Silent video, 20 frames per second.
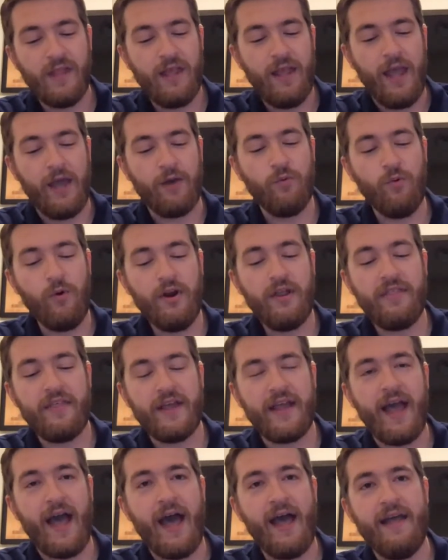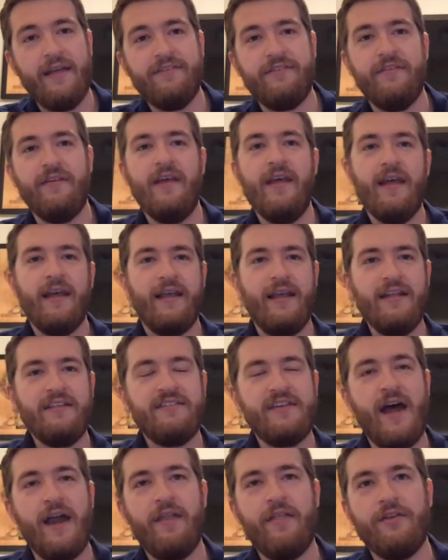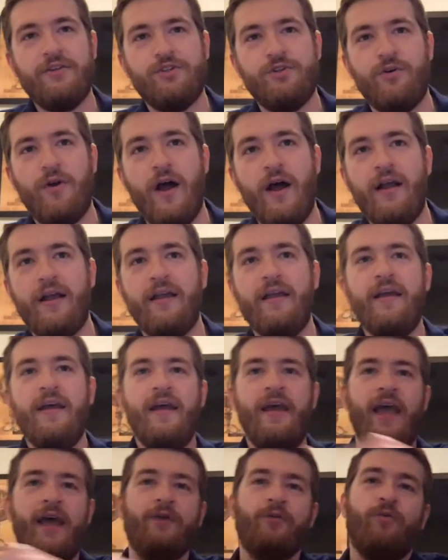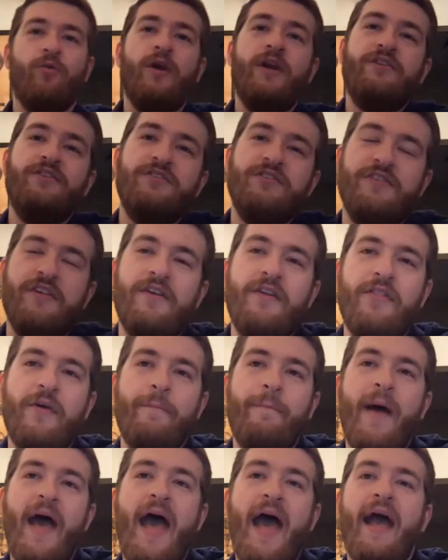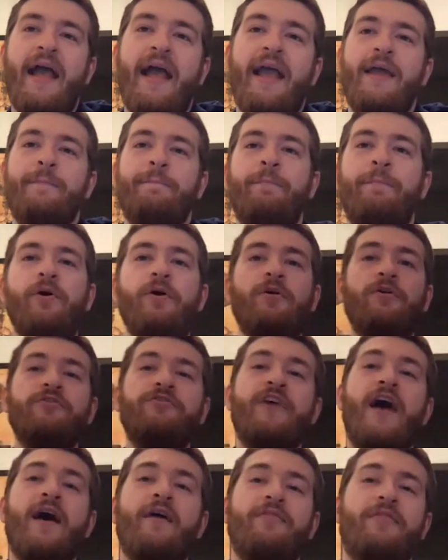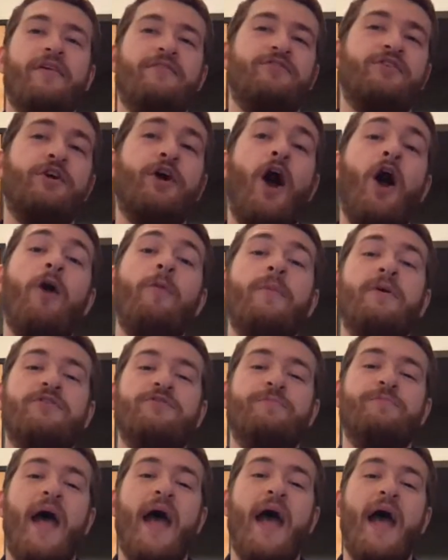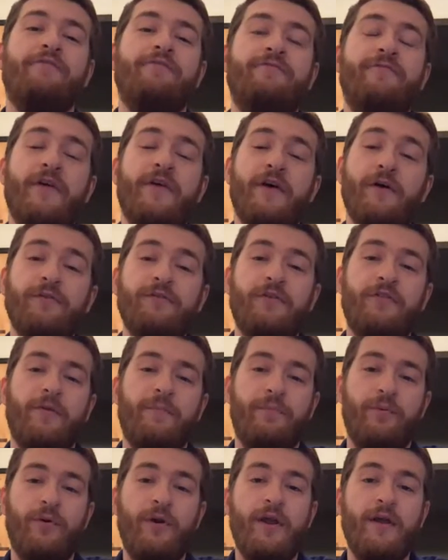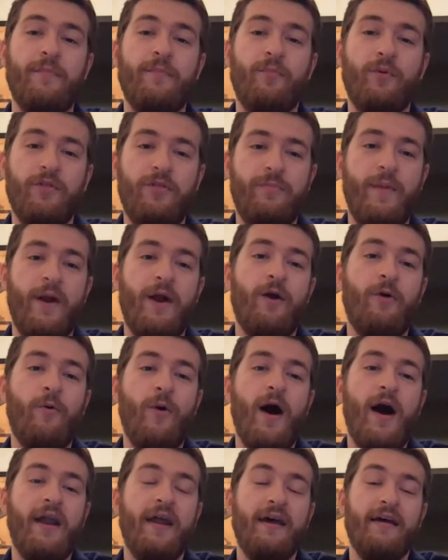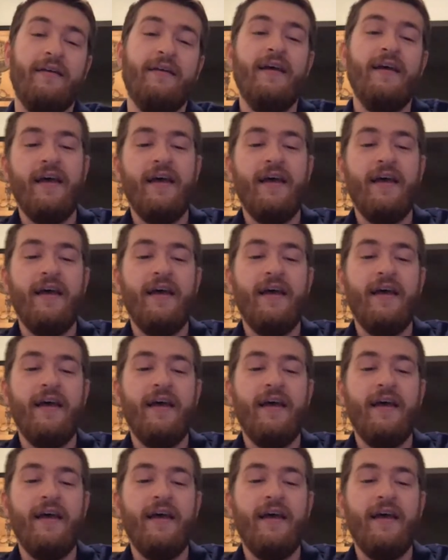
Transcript: And one of the guys gets out of the truck and reaches in the back and pulls out this garbage bag filled to the brim with marijuana.